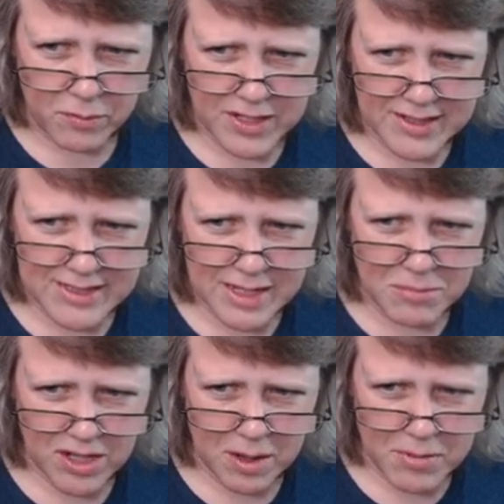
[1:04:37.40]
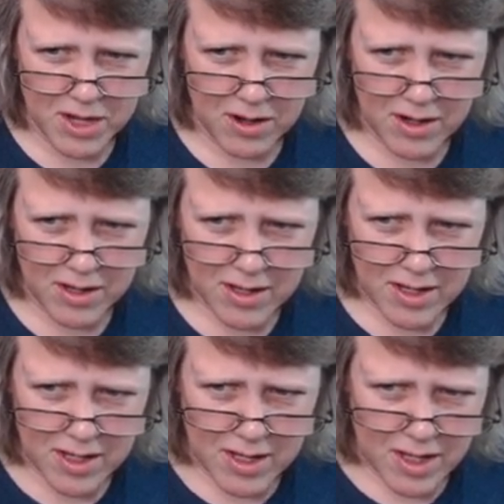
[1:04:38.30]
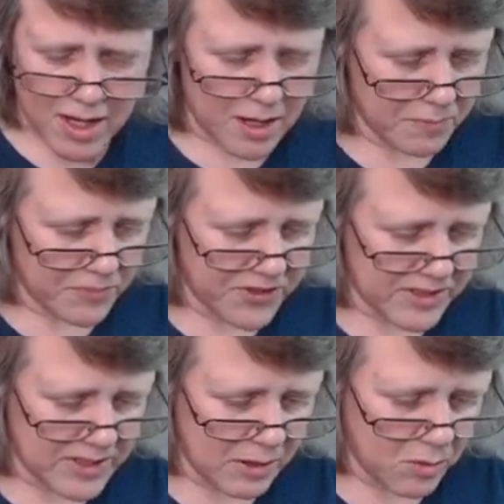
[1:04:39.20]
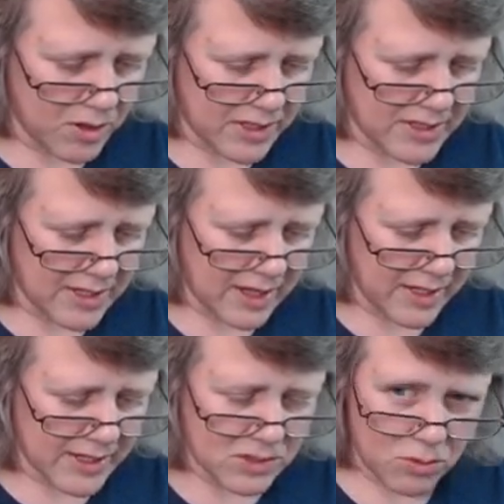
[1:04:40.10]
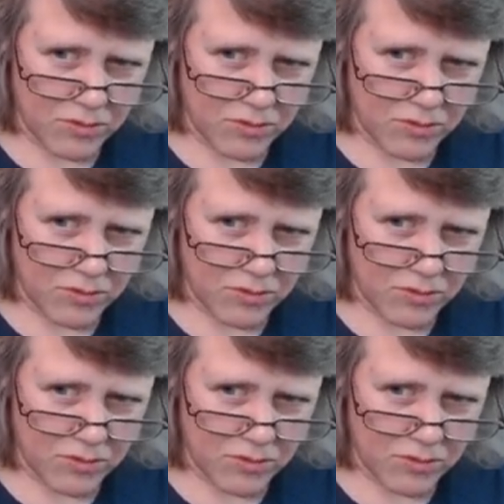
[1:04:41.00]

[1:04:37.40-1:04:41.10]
We did the same thing up here um, to see where these highlights were